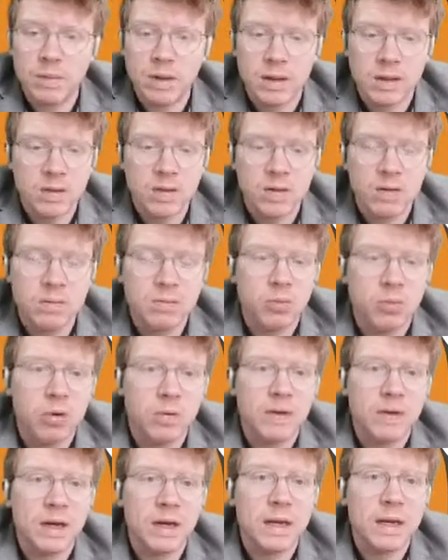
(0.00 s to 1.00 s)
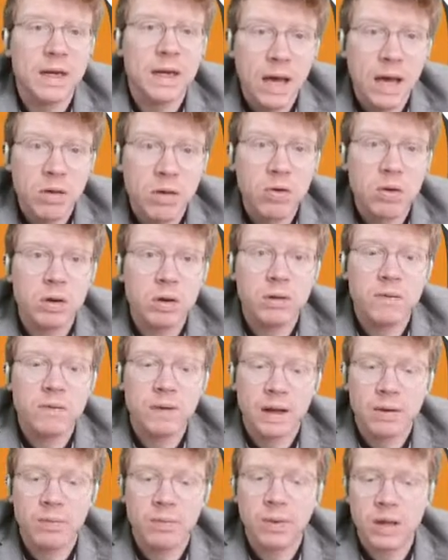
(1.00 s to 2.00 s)
It's just more of an indication of
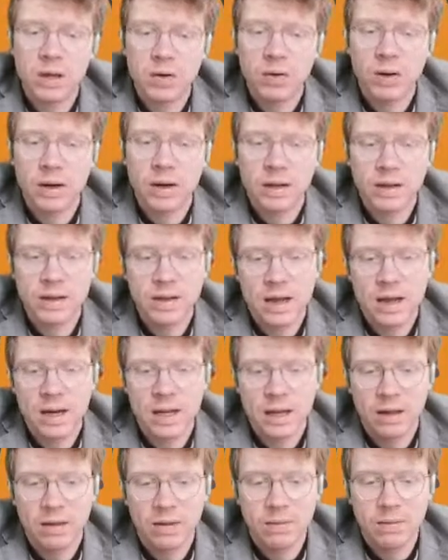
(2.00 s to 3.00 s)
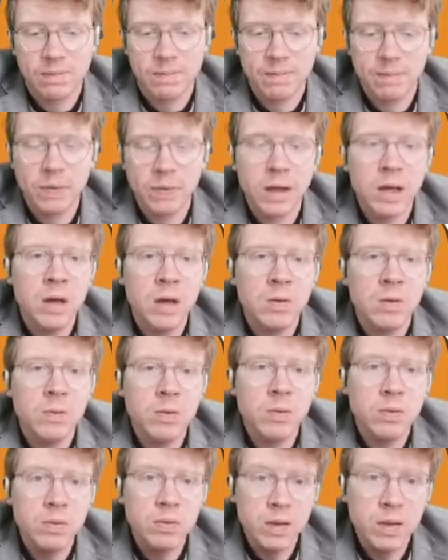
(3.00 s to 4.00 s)
where your understanding is.
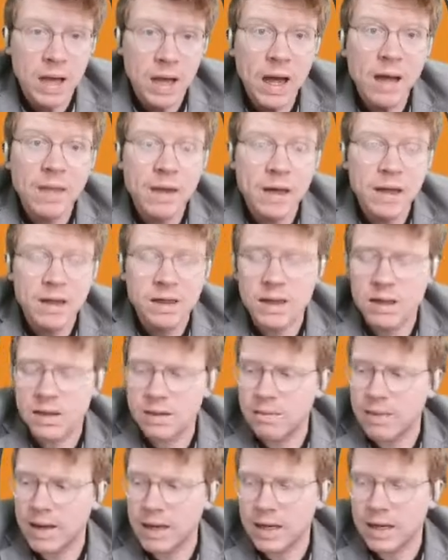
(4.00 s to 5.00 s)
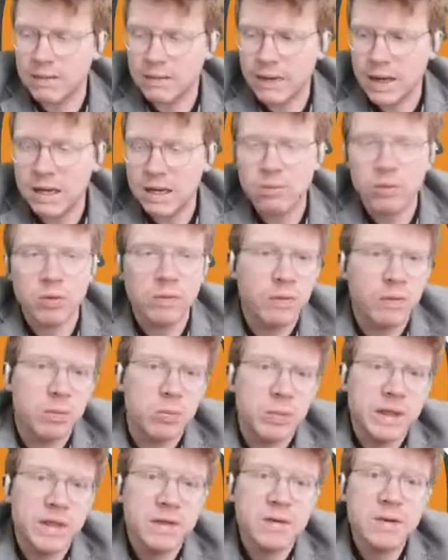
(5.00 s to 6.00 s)
We'll start that test and make it available
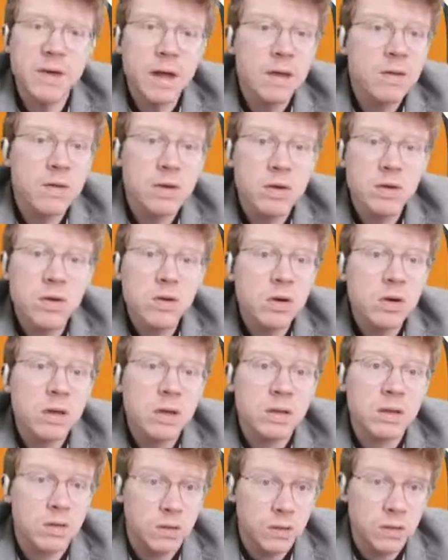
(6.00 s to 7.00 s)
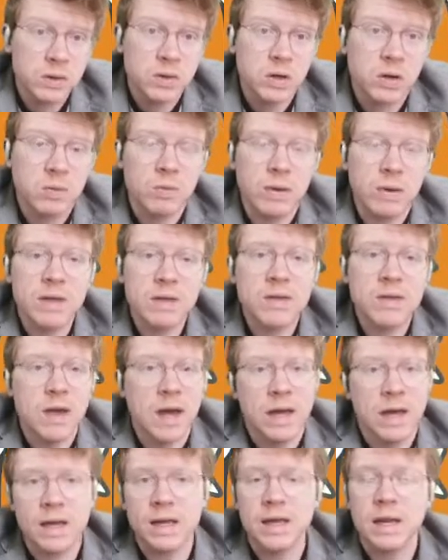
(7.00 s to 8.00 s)
from Wednesday, so you could do it on
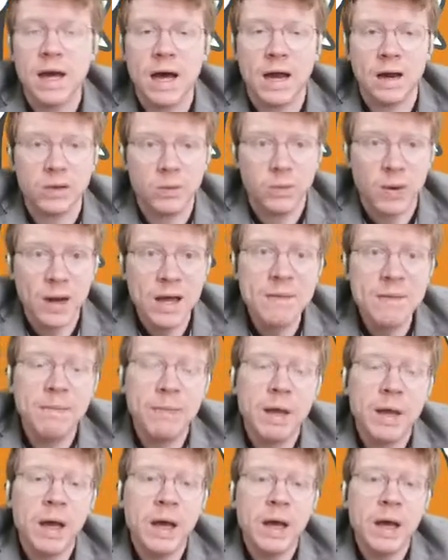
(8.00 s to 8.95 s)
Wednesday and get it out of the way,